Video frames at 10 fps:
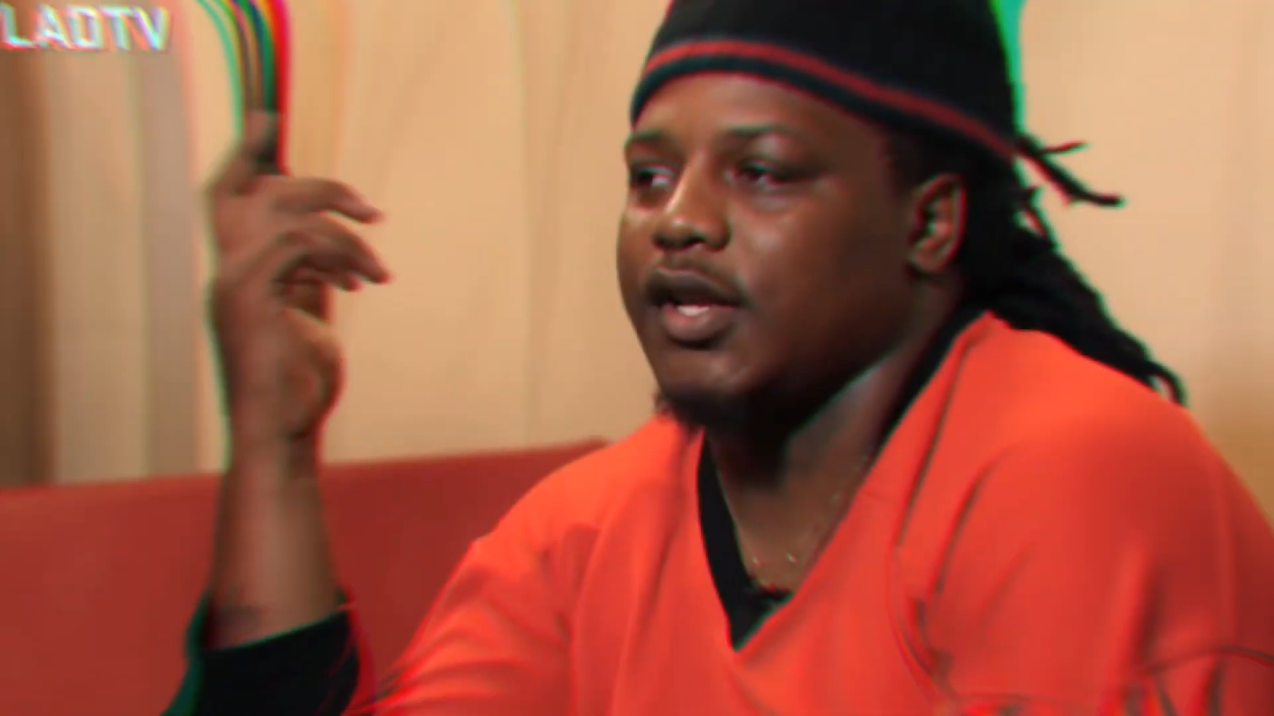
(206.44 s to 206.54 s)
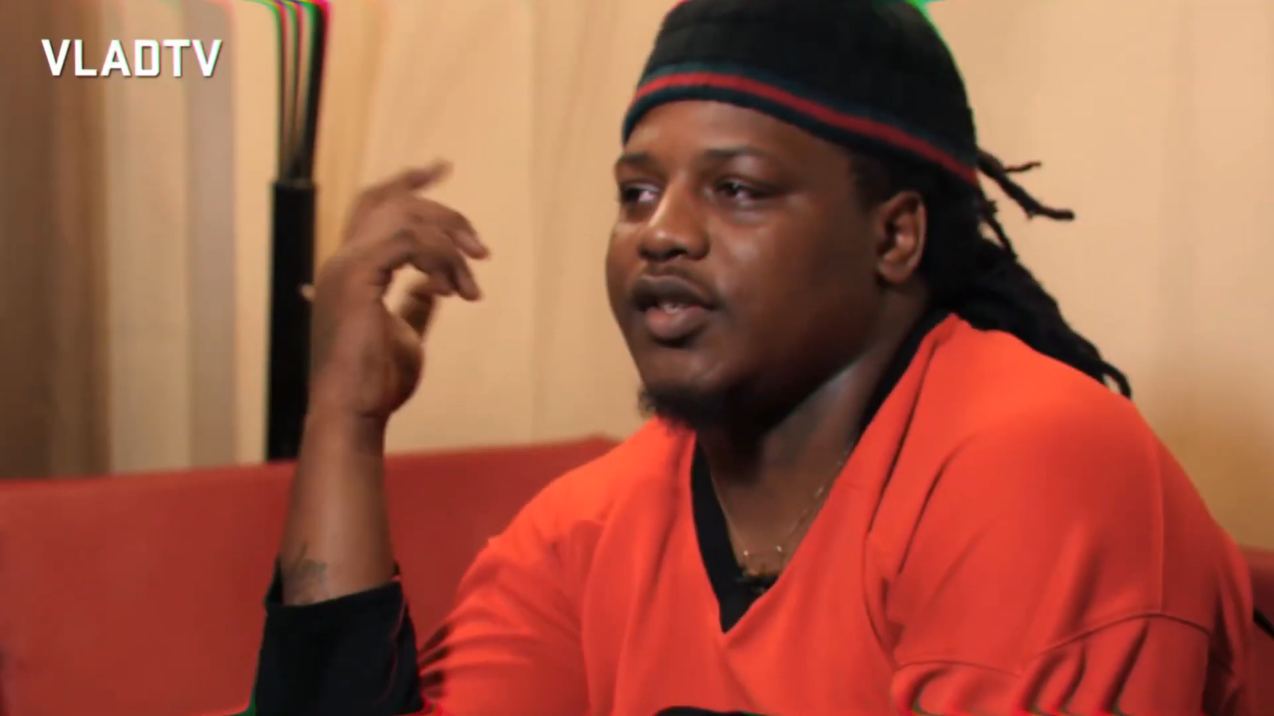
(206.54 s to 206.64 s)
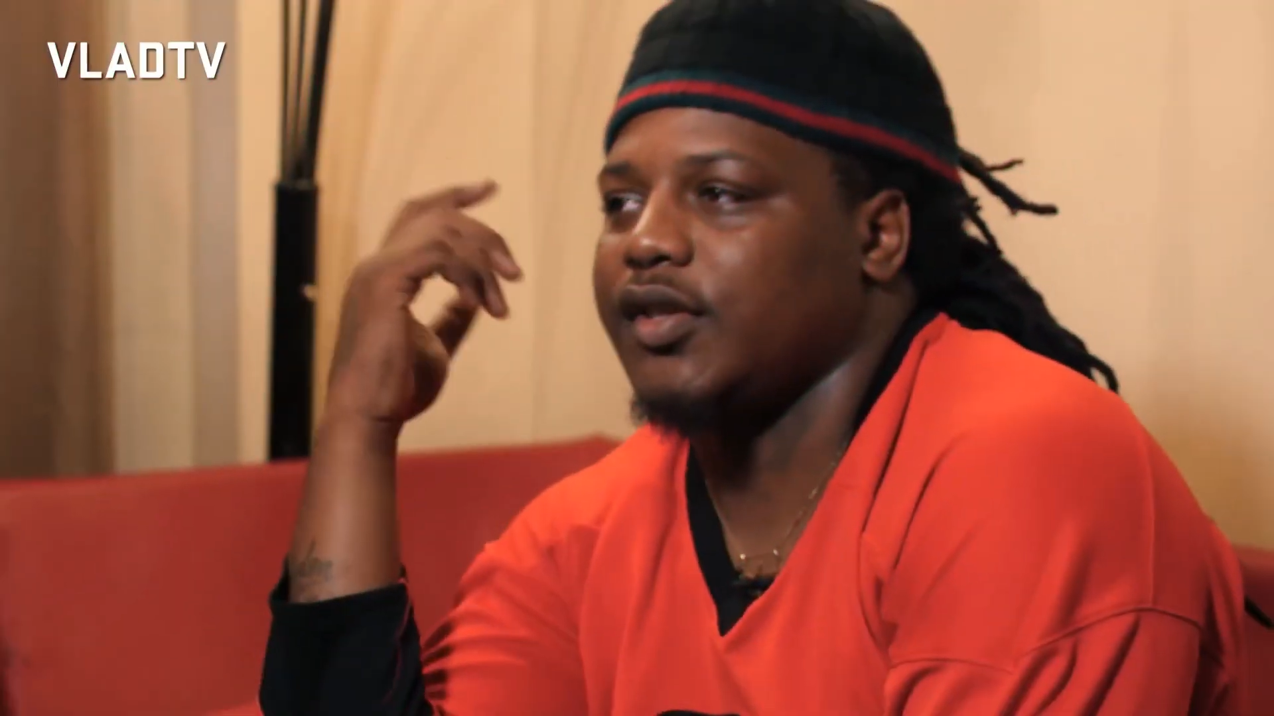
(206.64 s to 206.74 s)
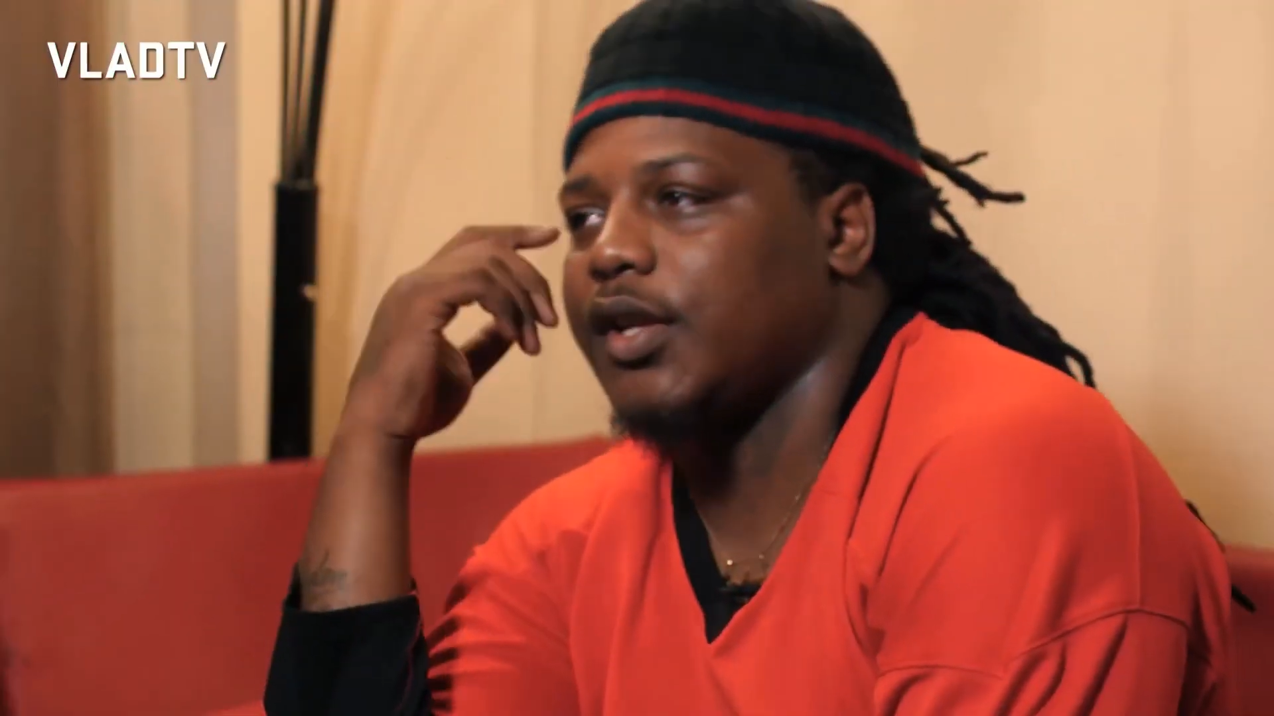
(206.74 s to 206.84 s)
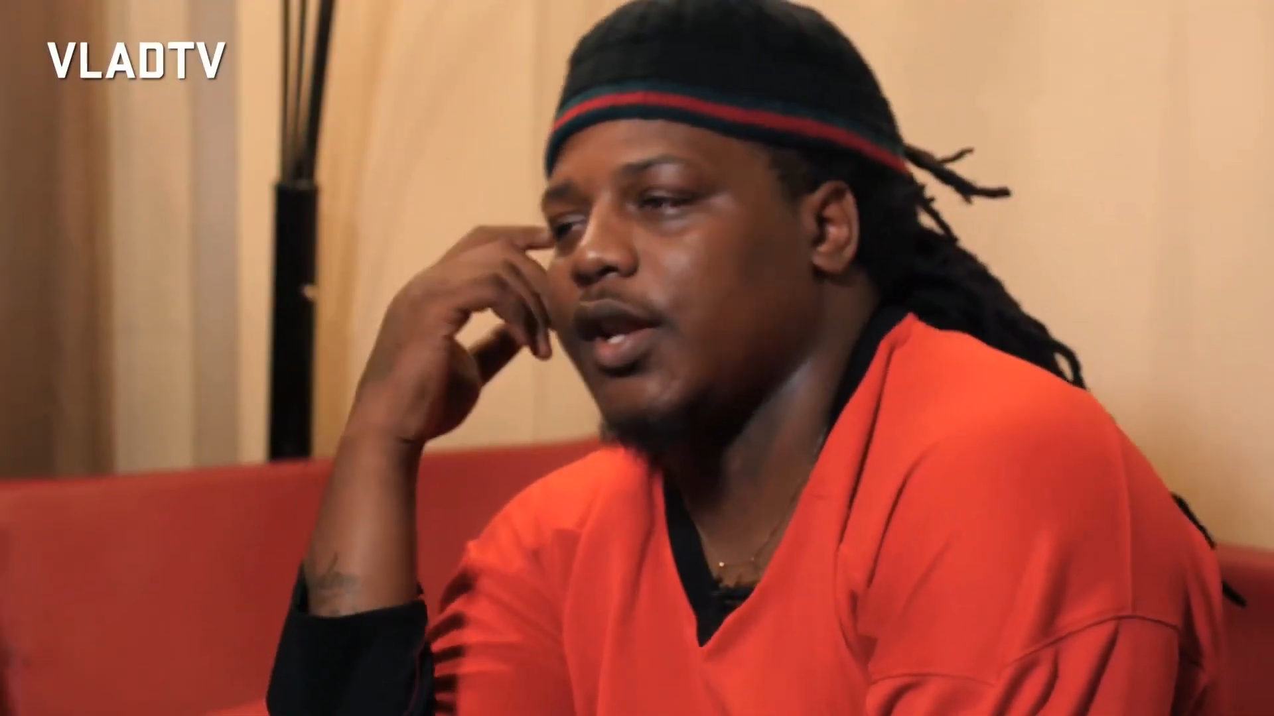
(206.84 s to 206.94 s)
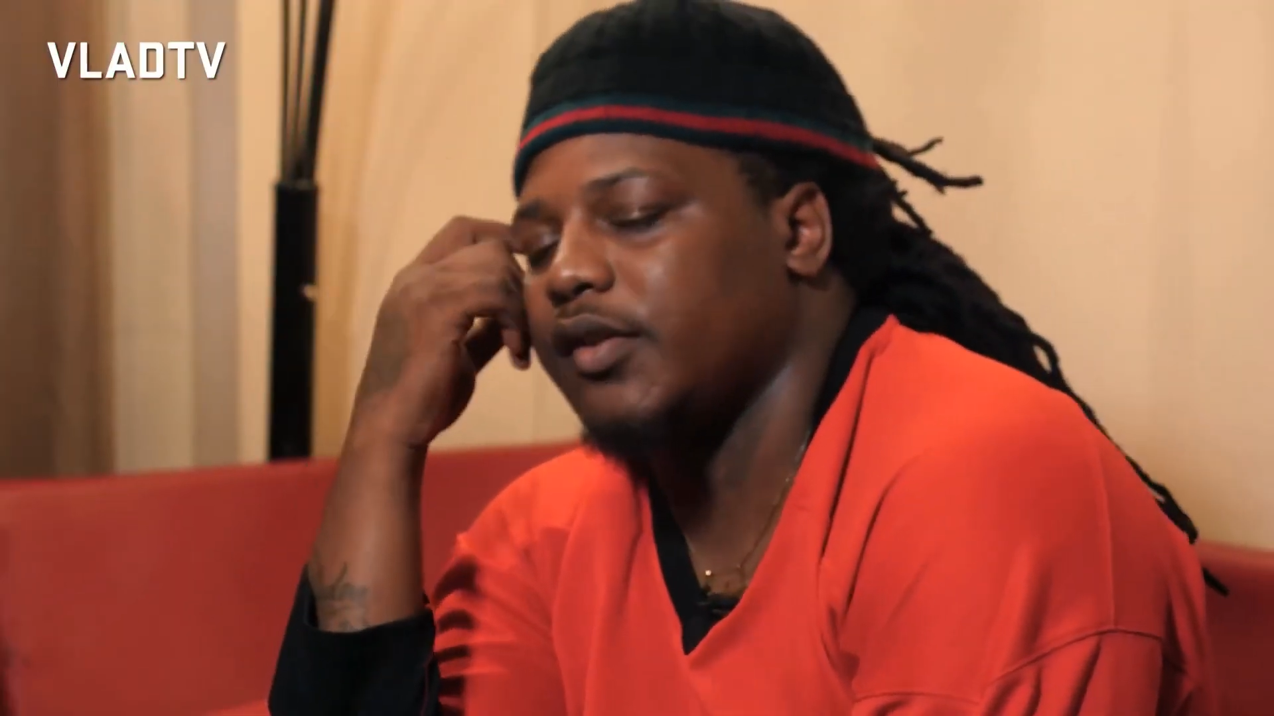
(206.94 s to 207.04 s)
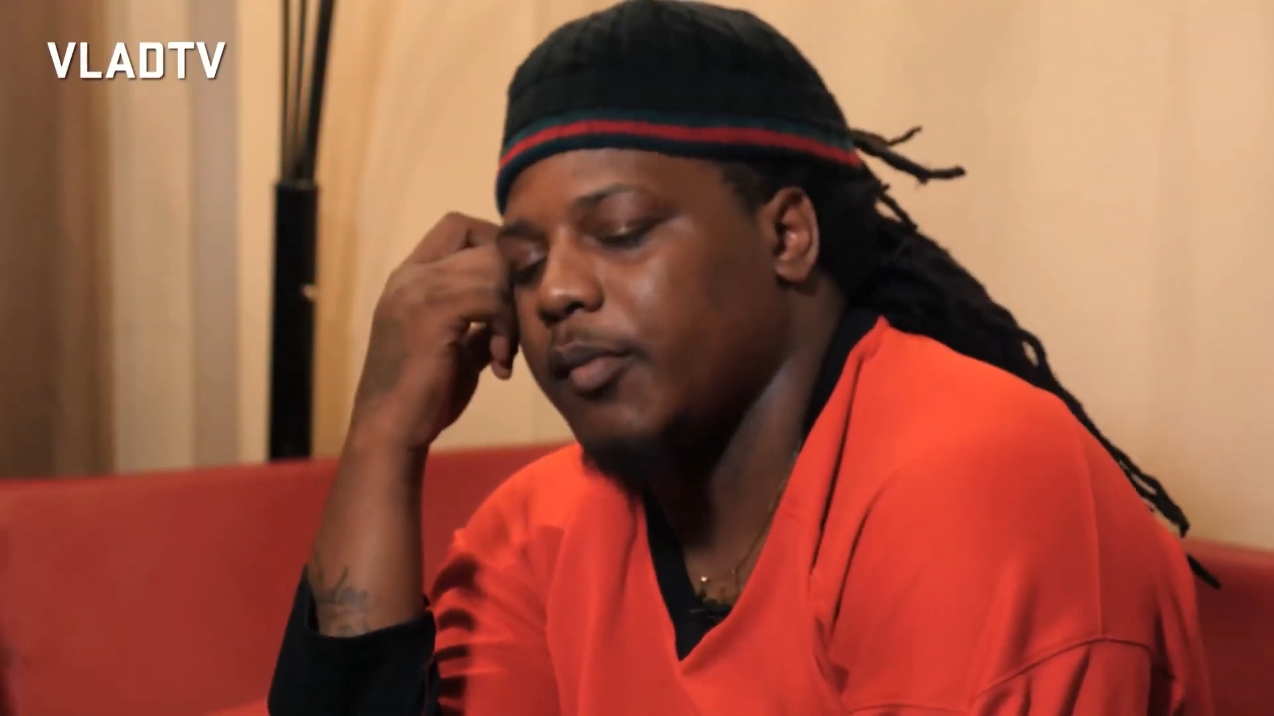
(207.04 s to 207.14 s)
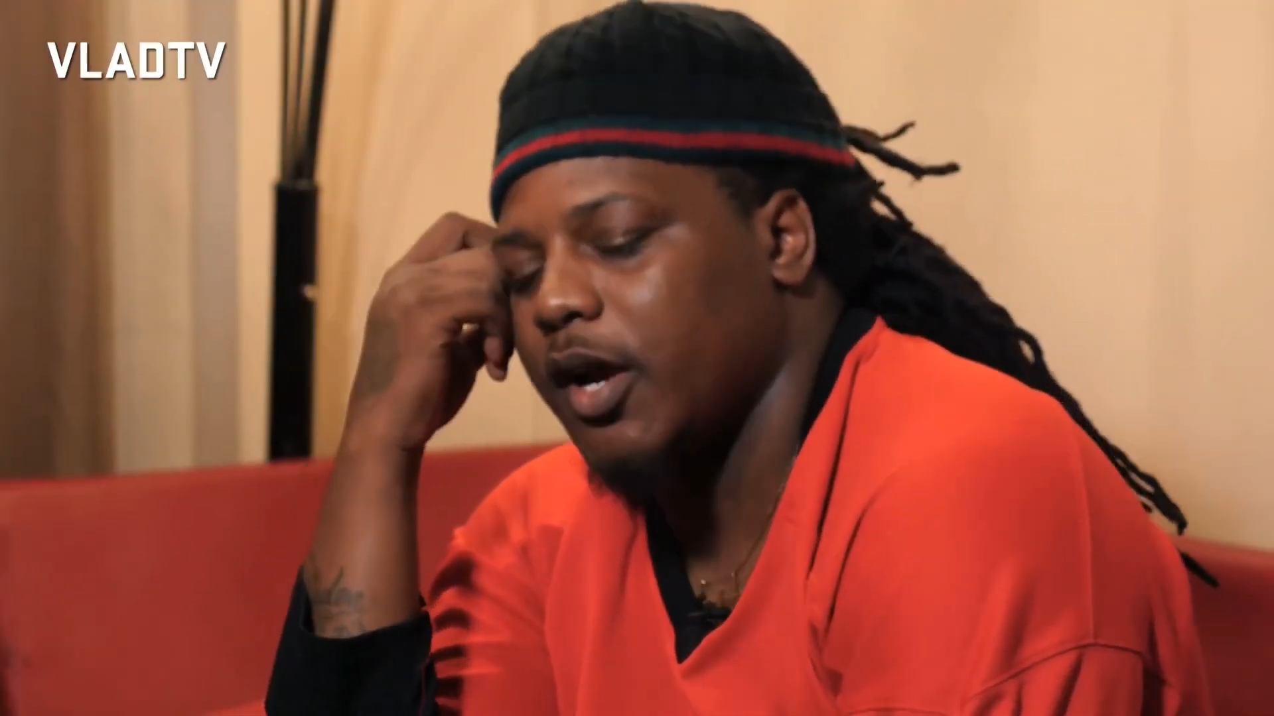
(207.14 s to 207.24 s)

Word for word: rivalry